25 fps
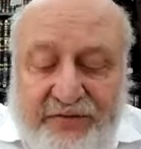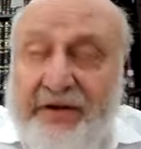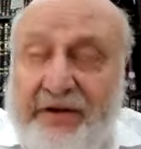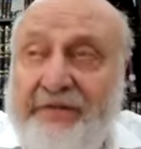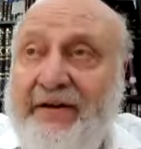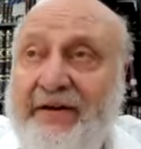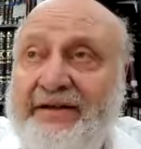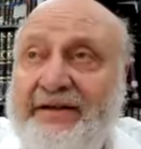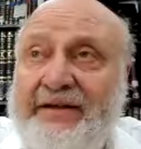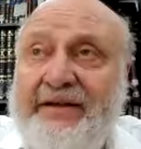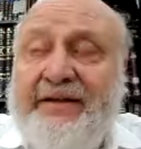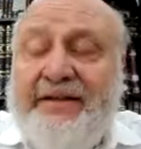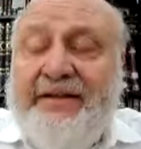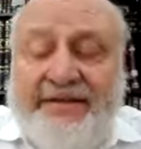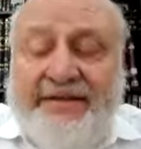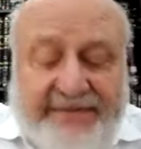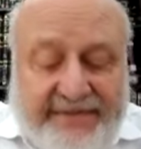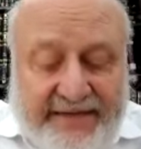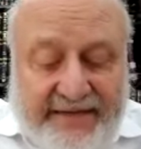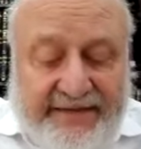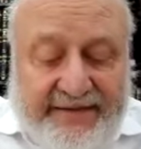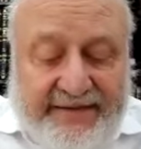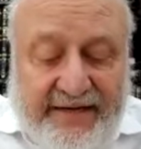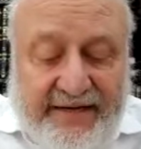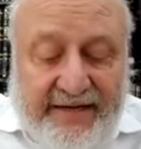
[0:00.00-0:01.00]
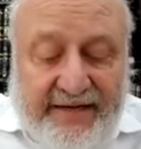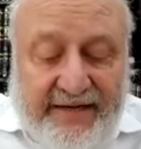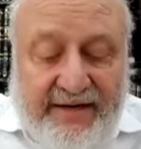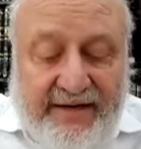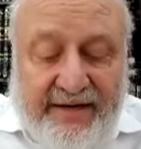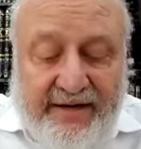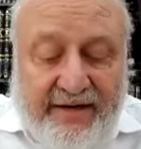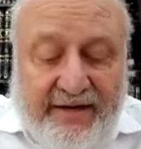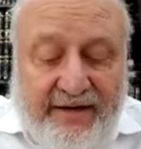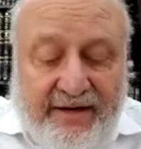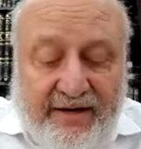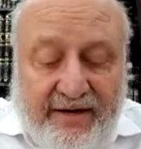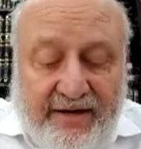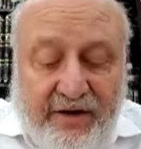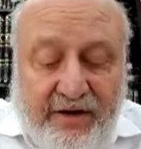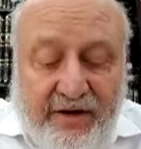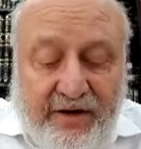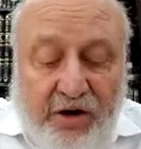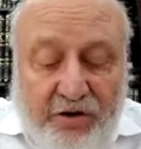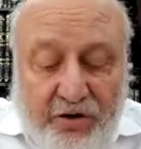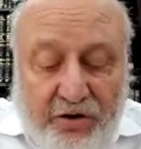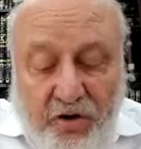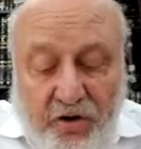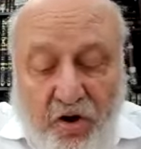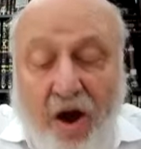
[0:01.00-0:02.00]
if I did in the six year,
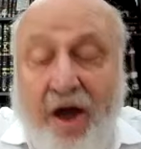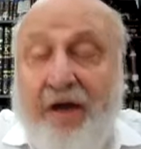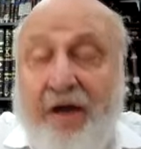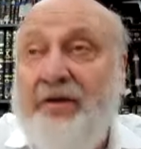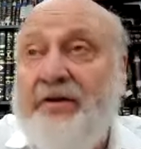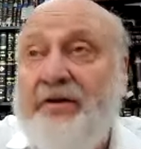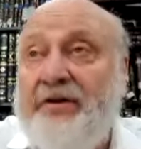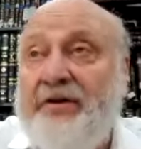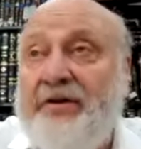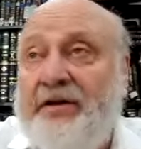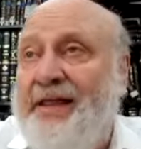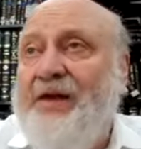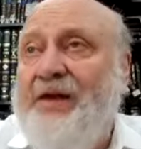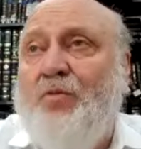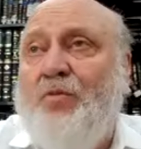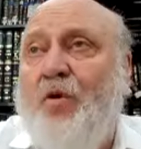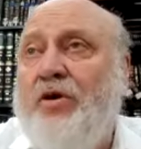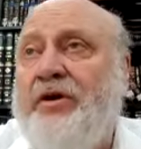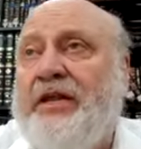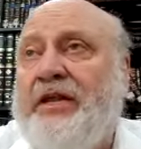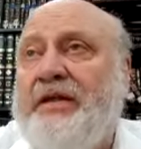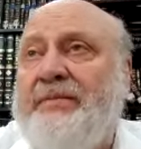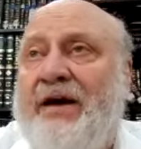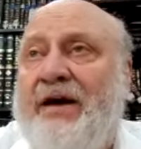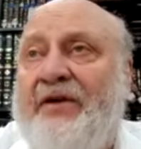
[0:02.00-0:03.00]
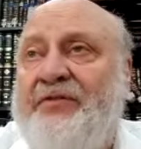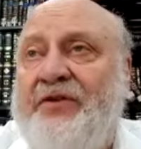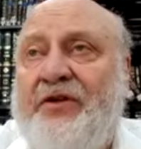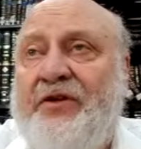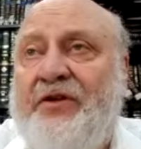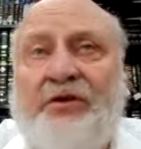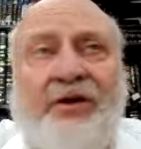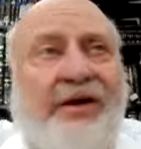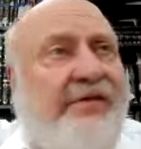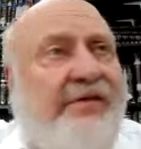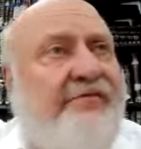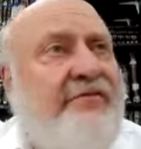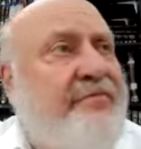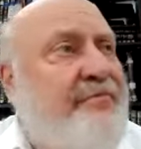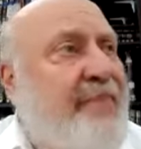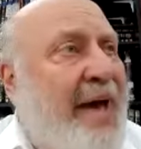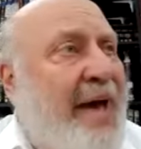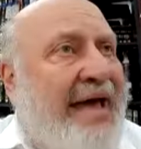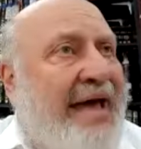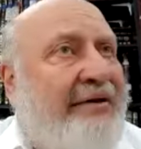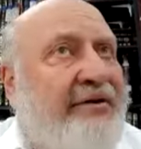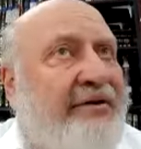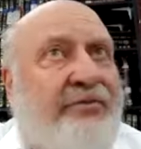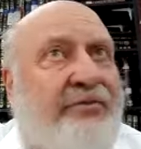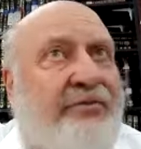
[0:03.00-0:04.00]
you're allowed to walk into my field. I can never
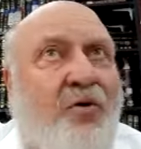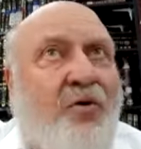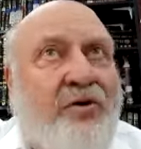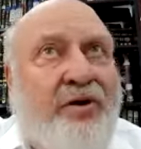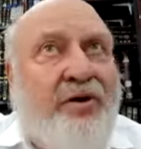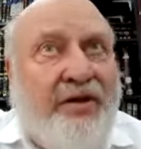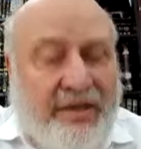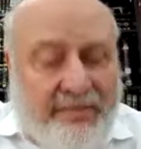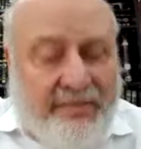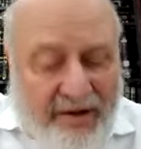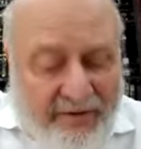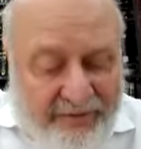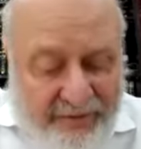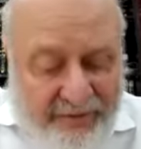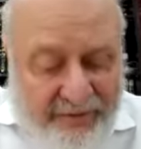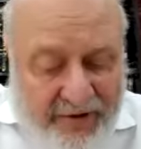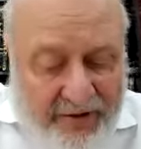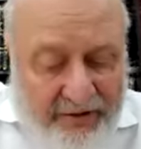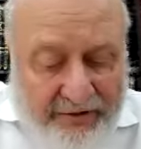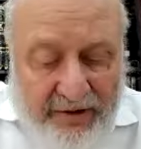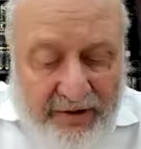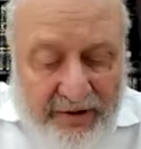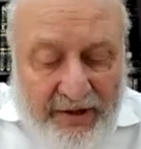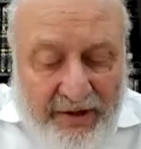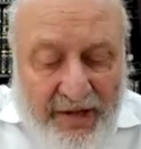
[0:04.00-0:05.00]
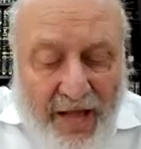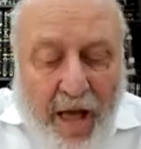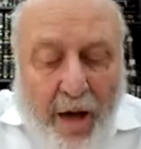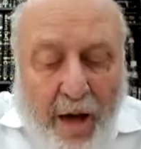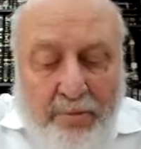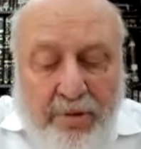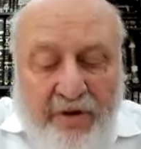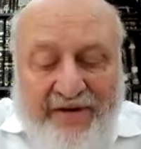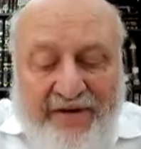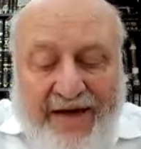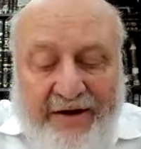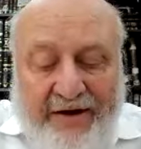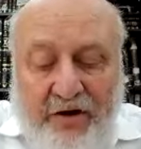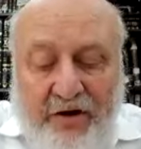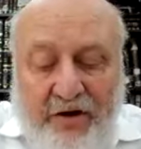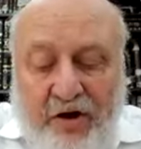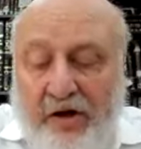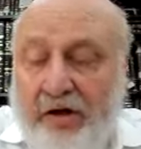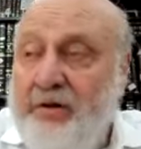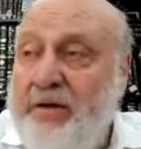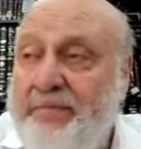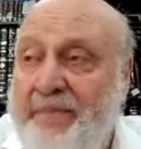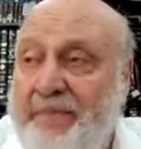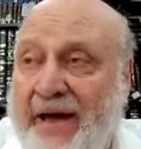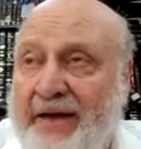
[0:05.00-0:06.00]
ban walking into my field. But the
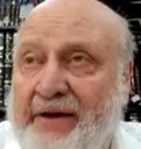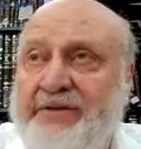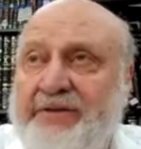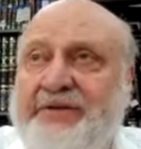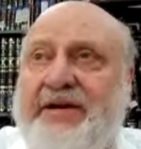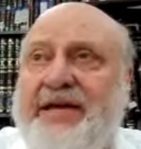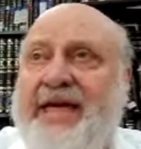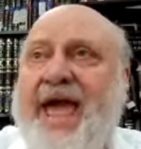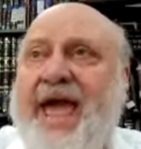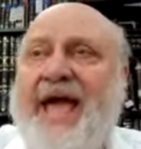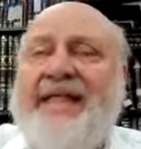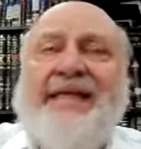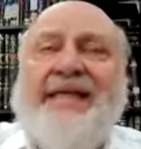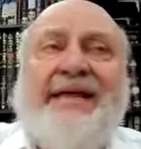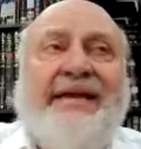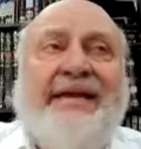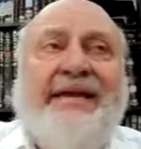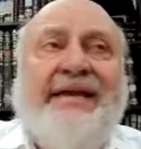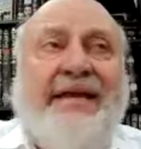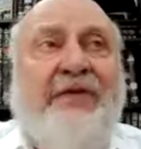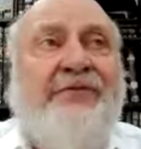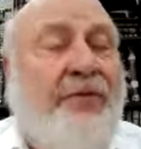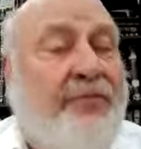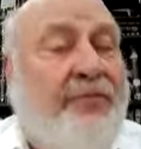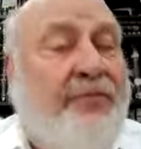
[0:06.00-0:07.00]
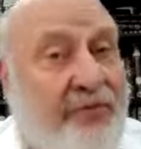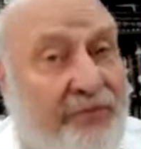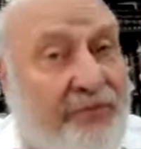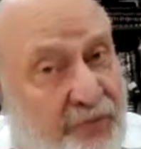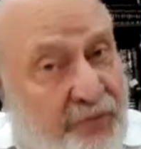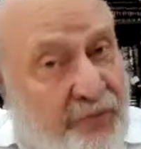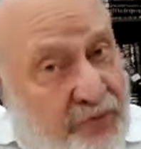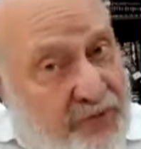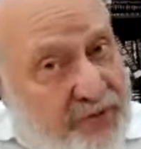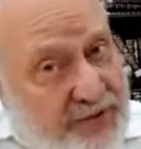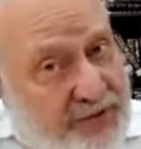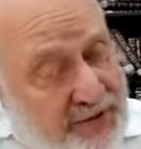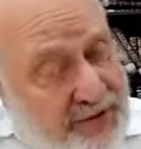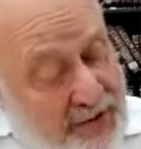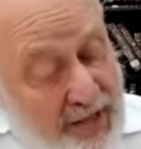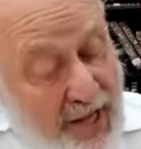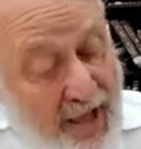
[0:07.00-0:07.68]
ain't you cannot eat from the fruits.